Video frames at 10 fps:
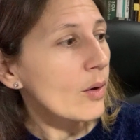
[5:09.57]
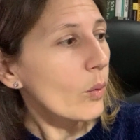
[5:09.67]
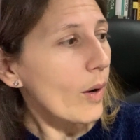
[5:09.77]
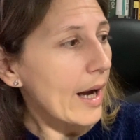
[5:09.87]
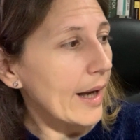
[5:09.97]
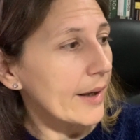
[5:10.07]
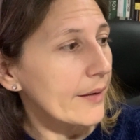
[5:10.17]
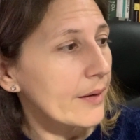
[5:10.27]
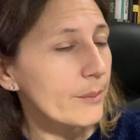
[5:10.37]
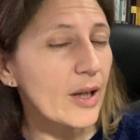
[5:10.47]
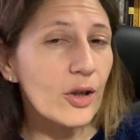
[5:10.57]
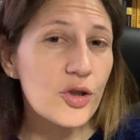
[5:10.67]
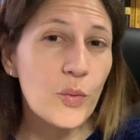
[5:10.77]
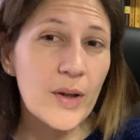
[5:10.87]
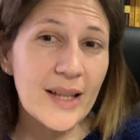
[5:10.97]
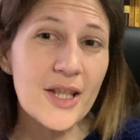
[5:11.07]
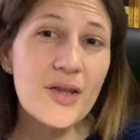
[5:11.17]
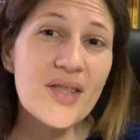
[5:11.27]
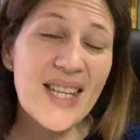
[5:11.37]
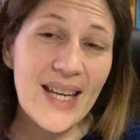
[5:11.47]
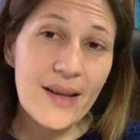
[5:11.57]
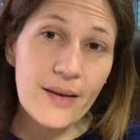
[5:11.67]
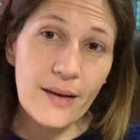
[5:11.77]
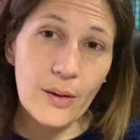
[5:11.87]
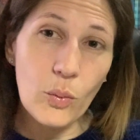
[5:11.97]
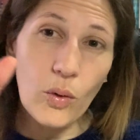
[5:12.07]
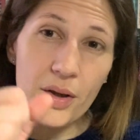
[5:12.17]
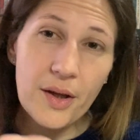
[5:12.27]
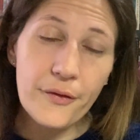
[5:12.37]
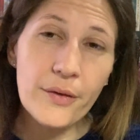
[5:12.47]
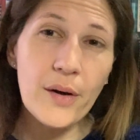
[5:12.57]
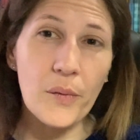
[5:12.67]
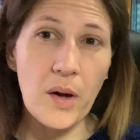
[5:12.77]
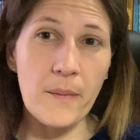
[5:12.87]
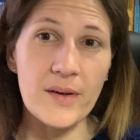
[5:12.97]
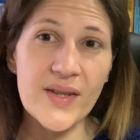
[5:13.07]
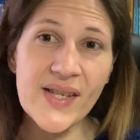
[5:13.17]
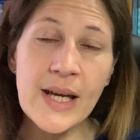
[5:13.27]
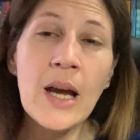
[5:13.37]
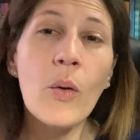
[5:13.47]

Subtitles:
Why? Because we need to take the water from the rivers.